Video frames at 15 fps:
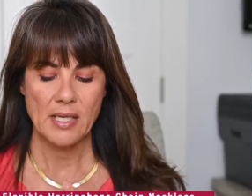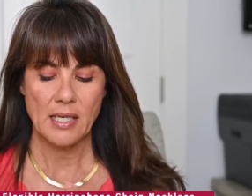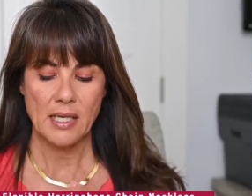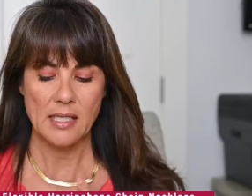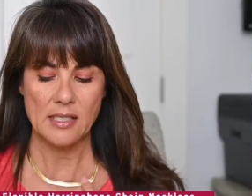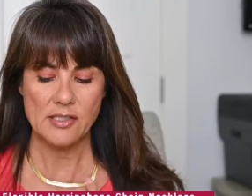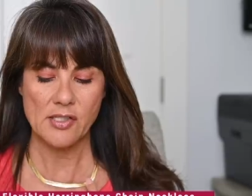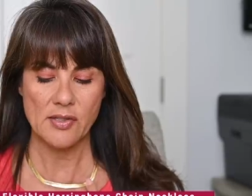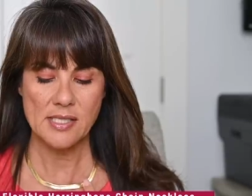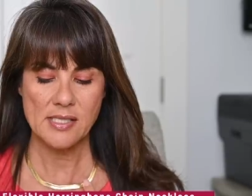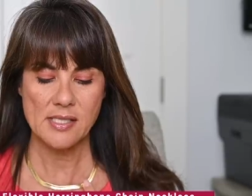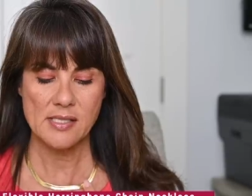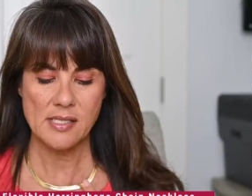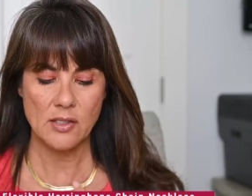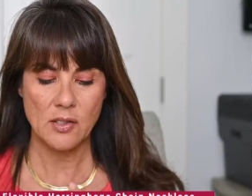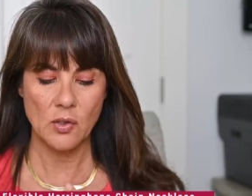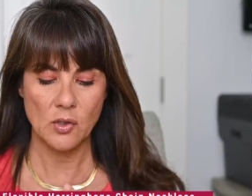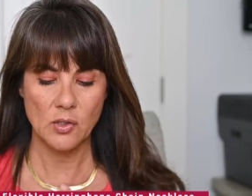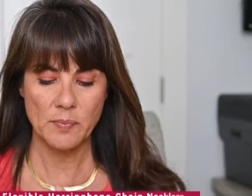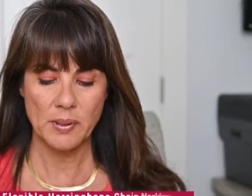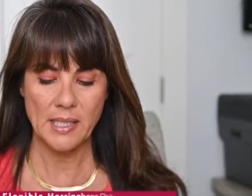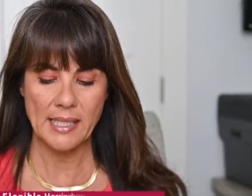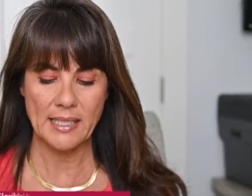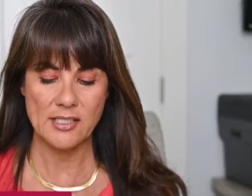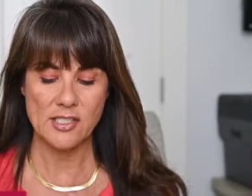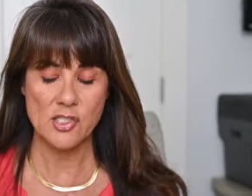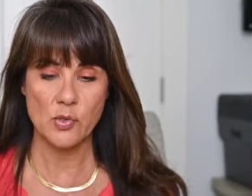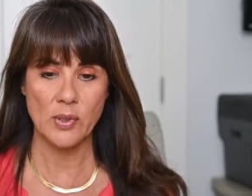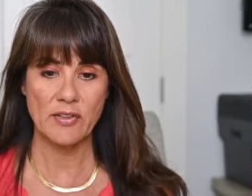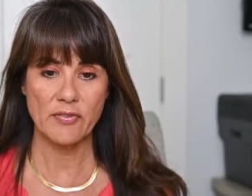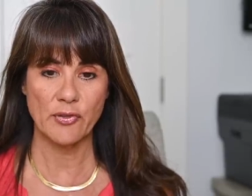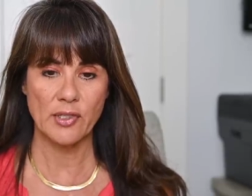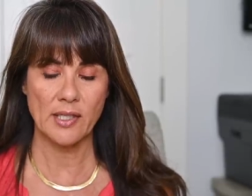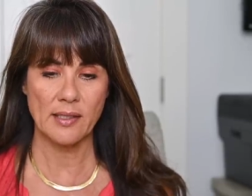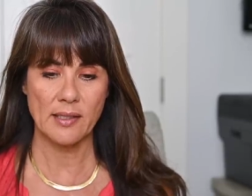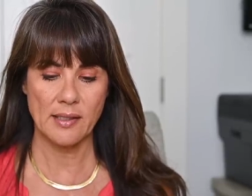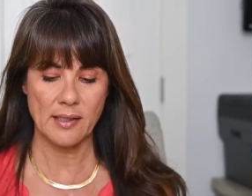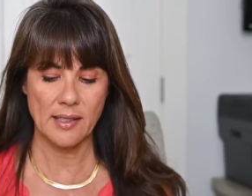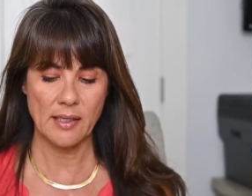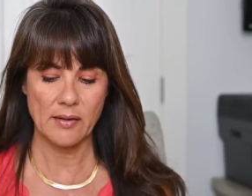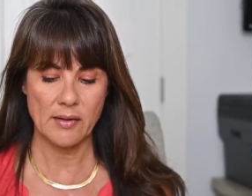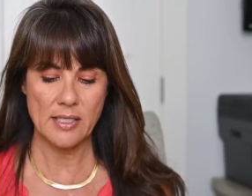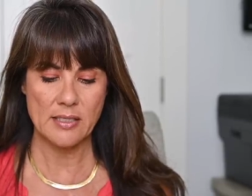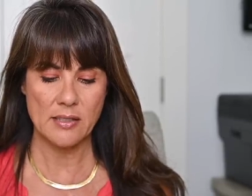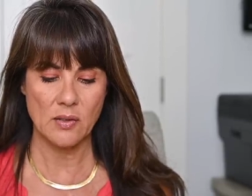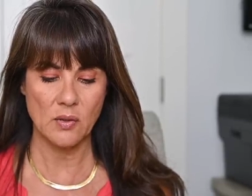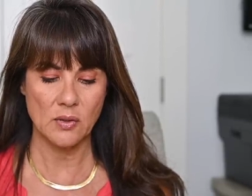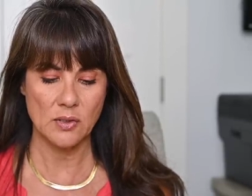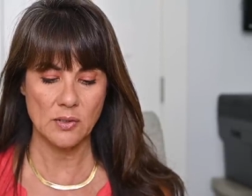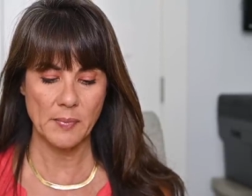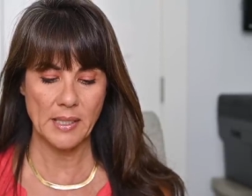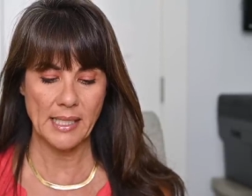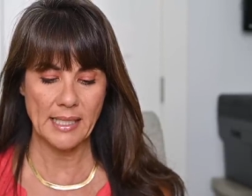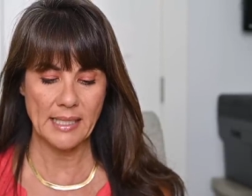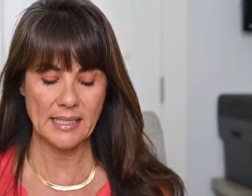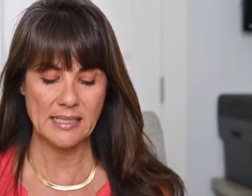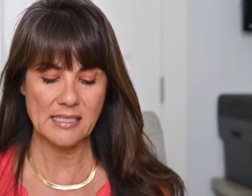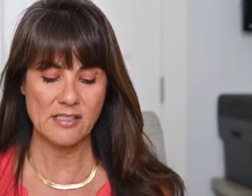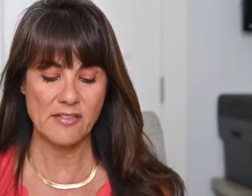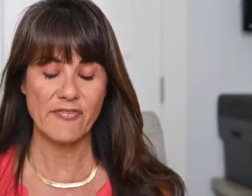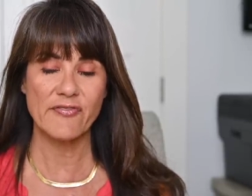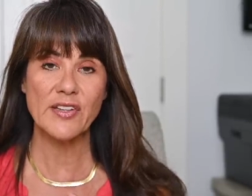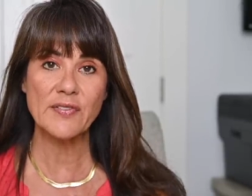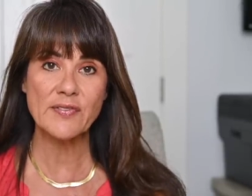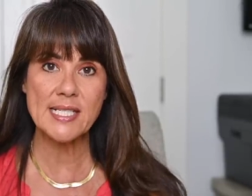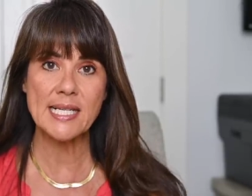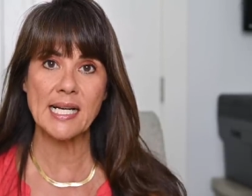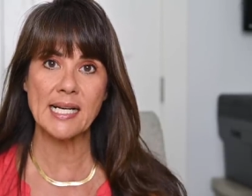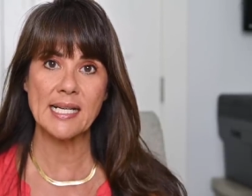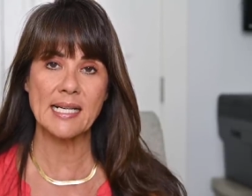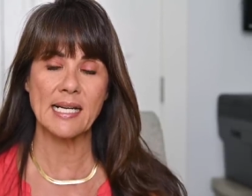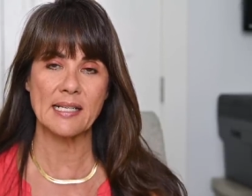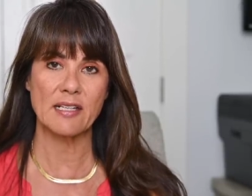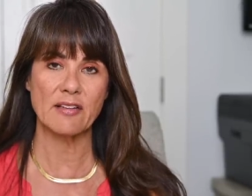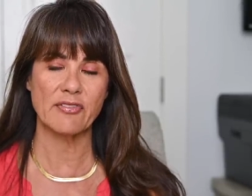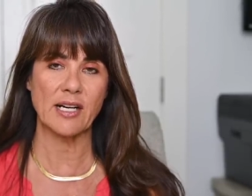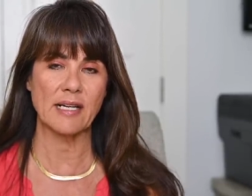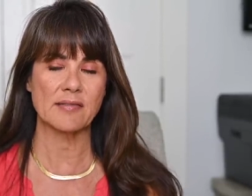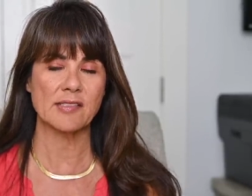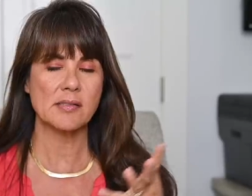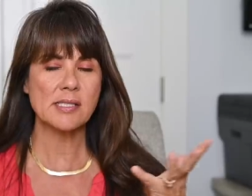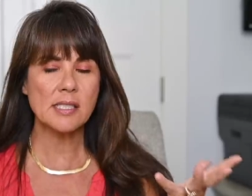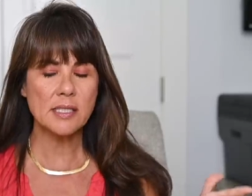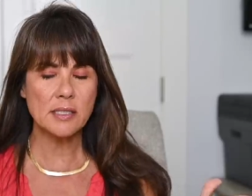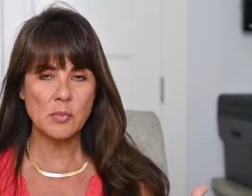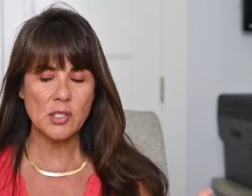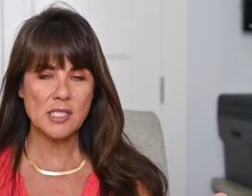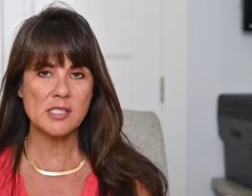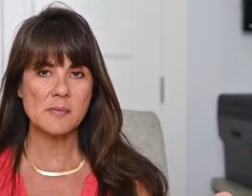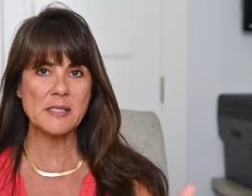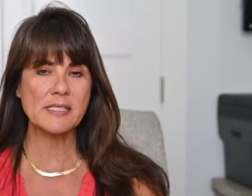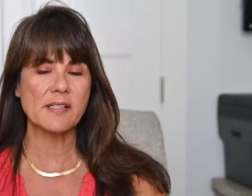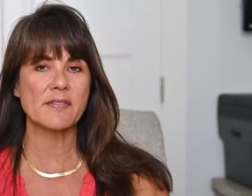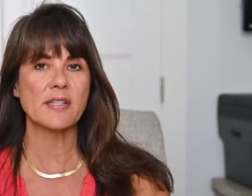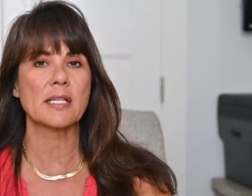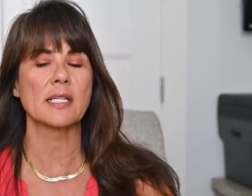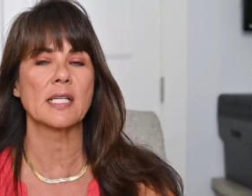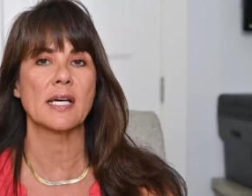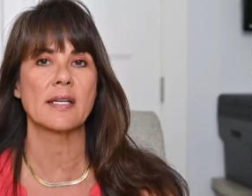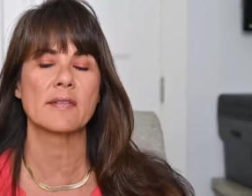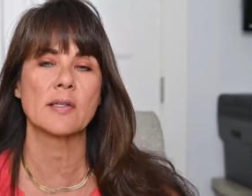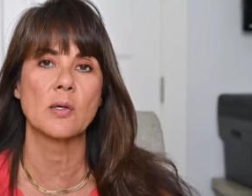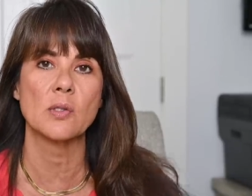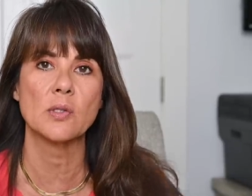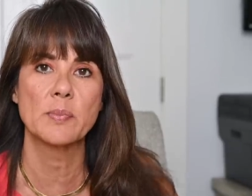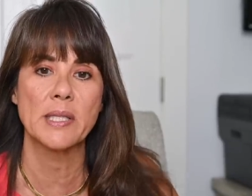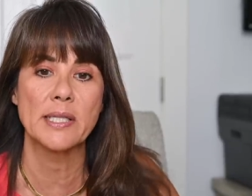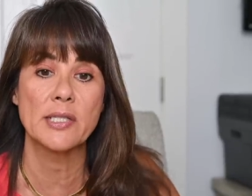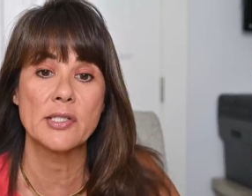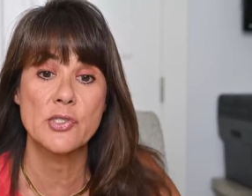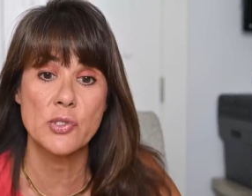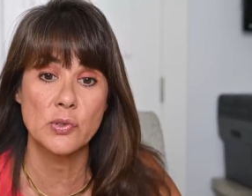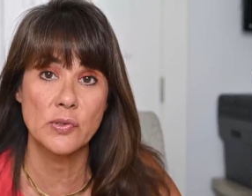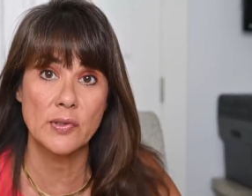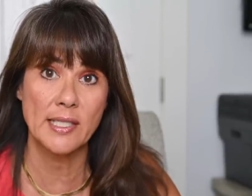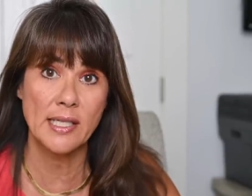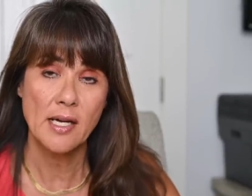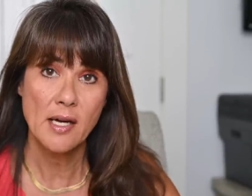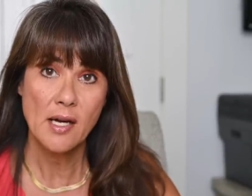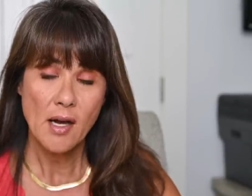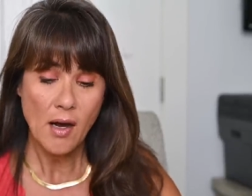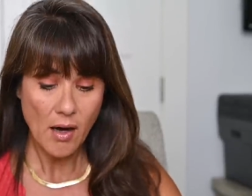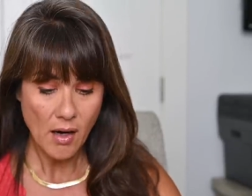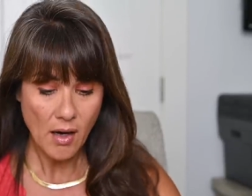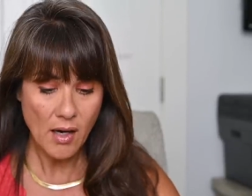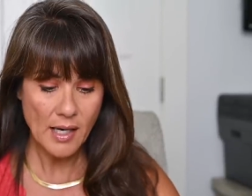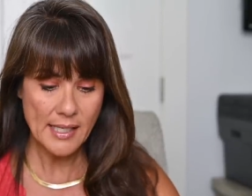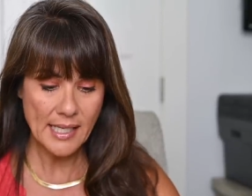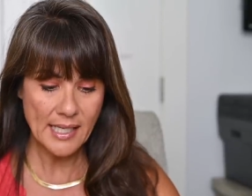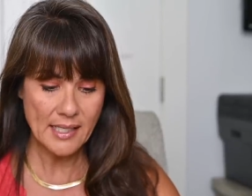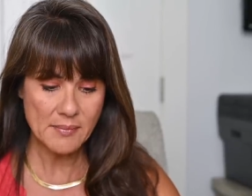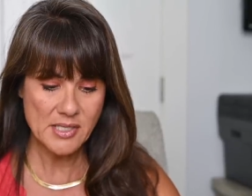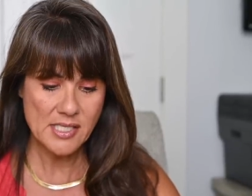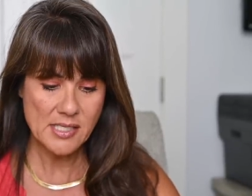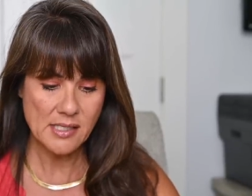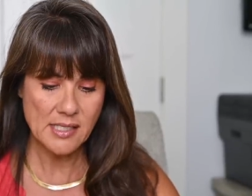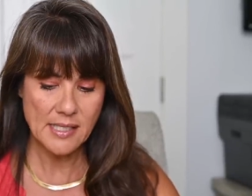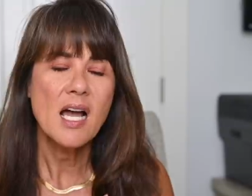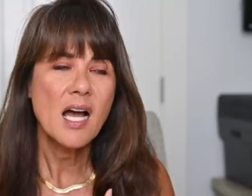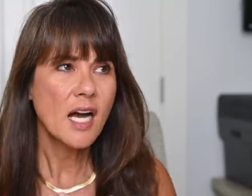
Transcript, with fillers: Uh, so this is a gold plate. It's twenty-four karat gold plated. It's fifty-nine ninety-five. So it's a little more expensive than a lot of the gold plated jewelry on Amazon.